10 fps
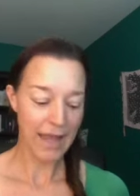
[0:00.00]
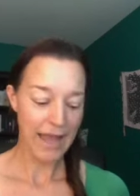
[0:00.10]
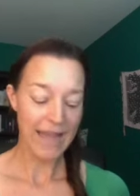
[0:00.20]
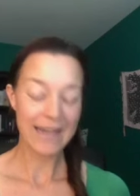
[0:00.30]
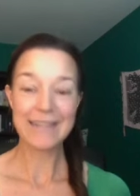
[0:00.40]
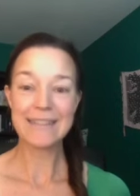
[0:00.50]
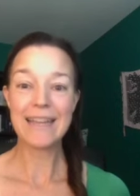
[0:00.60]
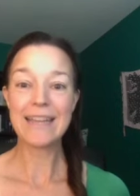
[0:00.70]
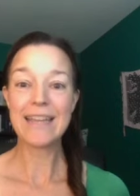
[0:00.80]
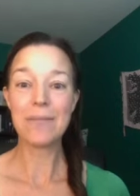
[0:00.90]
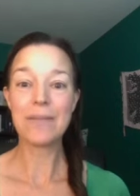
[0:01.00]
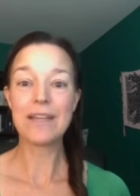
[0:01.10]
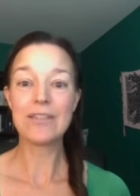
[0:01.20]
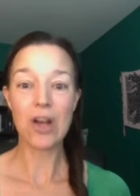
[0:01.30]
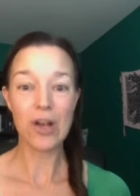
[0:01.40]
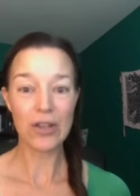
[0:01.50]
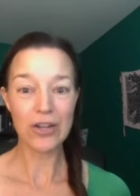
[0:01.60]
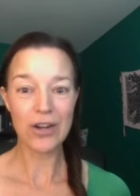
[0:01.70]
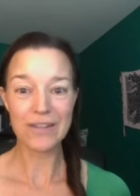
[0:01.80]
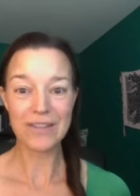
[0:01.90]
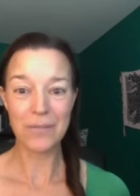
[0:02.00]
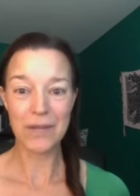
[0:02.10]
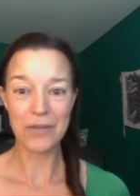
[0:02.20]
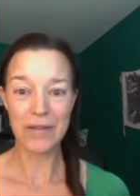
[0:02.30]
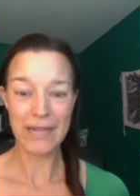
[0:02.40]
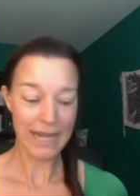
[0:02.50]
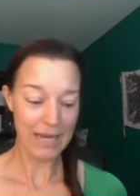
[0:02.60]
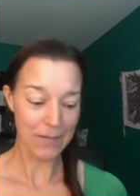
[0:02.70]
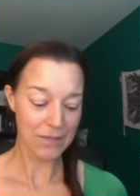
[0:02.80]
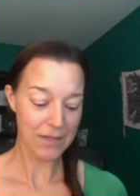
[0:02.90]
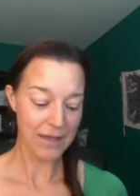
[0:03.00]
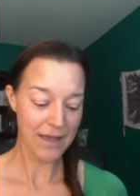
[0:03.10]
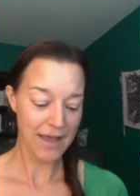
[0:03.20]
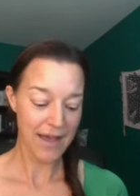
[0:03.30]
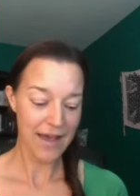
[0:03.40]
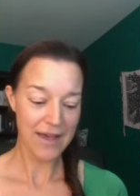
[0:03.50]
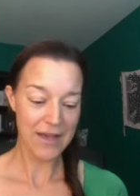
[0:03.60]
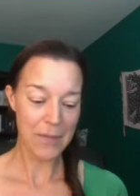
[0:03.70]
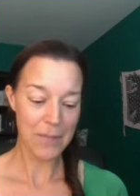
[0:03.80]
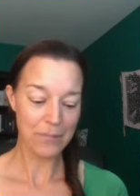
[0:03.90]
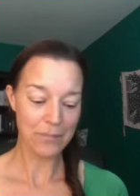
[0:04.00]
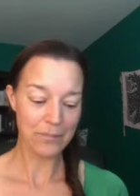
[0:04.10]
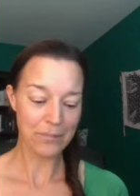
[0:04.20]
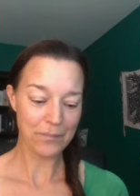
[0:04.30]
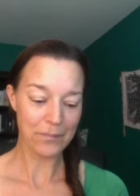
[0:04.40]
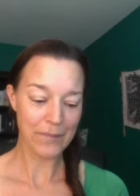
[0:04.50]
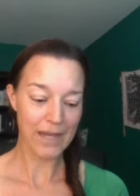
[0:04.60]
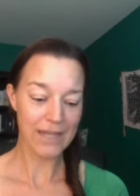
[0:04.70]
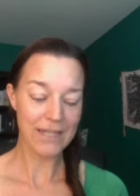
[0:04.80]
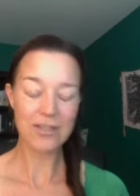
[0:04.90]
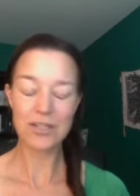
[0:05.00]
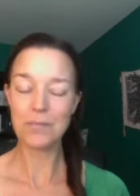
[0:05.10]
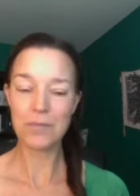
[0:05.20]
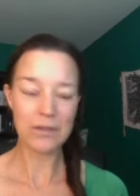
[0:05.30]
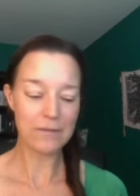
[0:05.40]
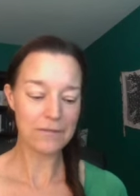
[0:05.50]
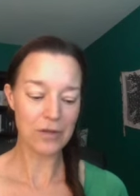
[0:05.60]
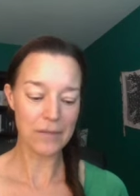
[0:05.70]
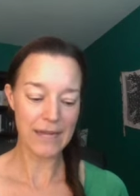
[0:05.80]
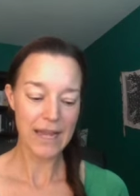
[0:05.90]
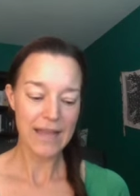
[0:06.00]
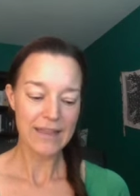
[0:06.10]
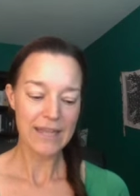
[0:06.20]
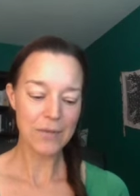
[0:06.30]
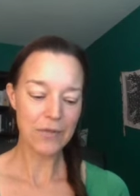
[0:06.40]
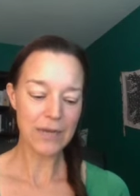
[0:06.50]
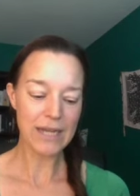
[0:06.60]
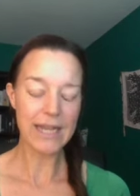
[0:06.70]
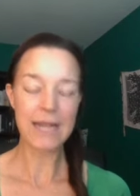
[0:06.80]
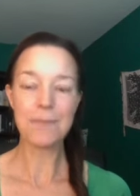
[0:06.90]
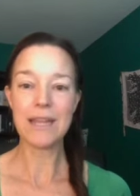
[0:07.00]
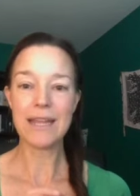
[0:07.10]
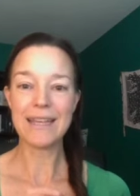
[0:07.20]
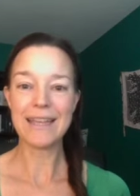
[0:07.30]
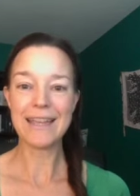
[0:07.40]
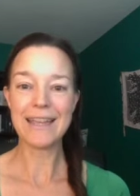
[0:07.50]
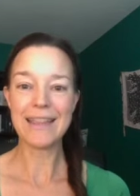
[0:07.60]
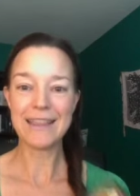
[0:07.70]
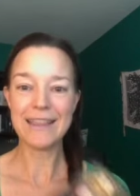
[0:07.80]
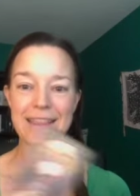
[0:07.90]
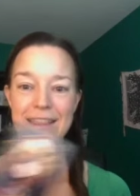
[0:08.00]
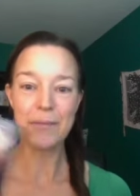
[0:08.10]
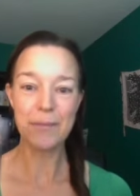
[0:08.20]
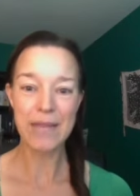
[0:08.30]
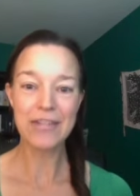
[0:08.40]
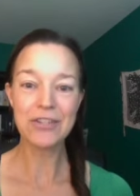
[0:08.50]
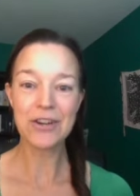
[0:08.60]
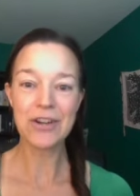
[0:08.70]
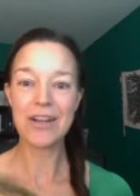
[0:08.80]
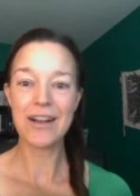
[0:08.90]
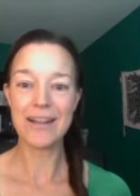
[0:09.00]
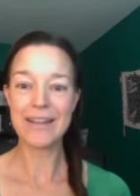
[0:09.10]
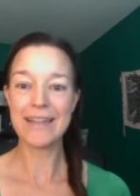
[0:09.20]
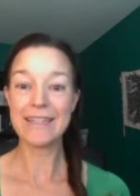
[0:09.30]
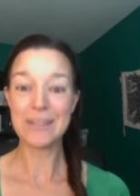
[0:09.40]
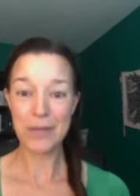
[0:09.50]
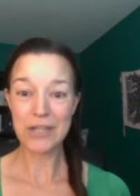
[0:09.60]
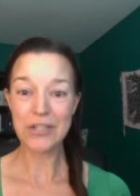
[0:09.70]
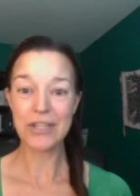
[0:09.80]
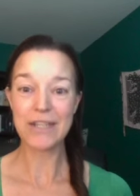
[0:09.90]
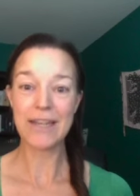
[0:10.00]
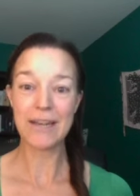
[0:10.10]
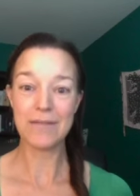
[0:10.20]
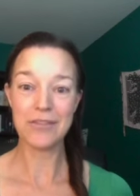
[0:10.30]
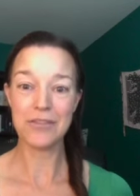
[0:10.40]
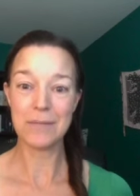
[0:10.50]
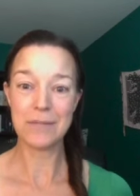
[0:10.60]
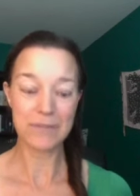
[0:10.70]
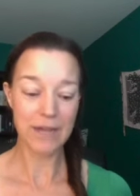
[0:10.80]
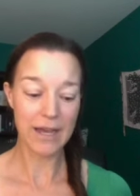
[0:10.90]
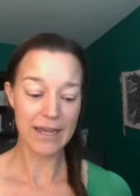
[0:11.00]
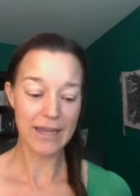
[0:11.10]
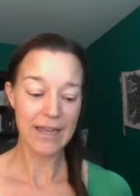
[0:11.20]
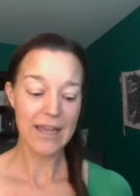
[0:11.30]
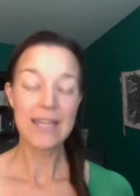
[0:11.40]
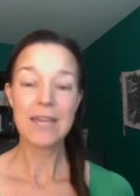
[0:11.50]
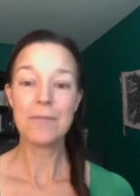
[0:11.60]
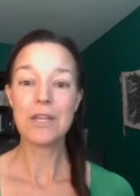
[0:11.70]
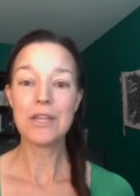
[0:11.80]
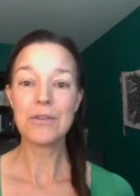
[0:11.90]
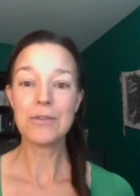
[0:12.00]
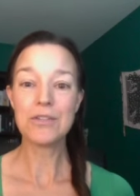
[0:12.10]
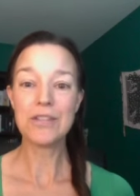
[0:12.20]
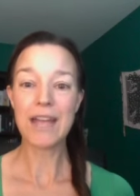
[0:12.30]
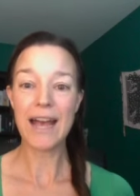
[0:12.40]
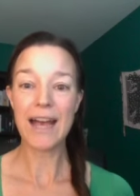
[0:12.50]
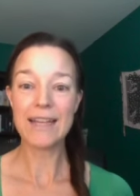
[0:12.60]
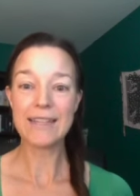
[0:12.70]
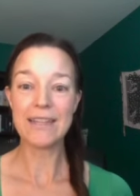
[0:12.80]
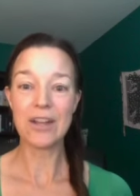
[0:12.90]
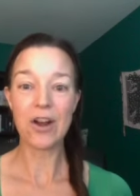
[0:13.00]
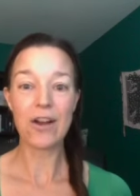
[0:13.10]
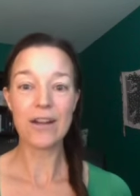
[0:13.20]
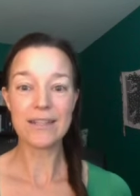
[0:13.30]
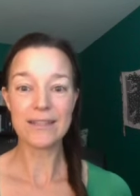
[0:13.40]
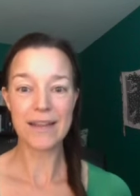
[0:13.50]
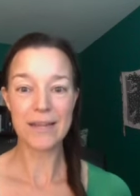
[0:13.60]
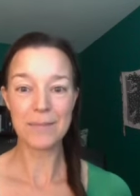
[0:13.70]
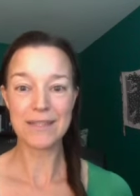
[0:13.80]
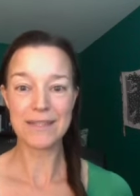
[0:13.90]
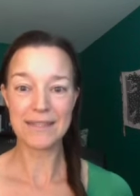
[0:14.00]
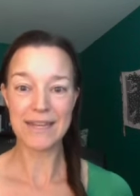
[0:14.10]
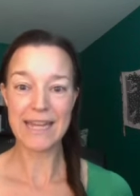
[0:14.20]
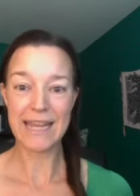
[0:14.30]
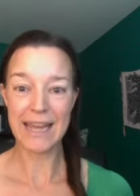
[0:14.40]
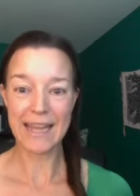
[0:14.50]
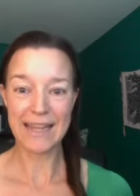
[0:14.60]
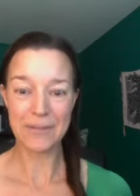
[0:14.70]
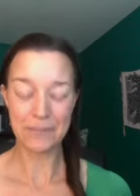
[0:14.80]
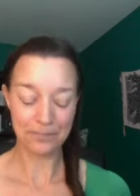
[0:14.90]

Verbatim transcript: And I say that because all the cards have been renamed. Um, and it's just beautiful. I mean, they've been renamed and the major arcana, especially of the Dreams of Gaia, can be used as an archetype study aid.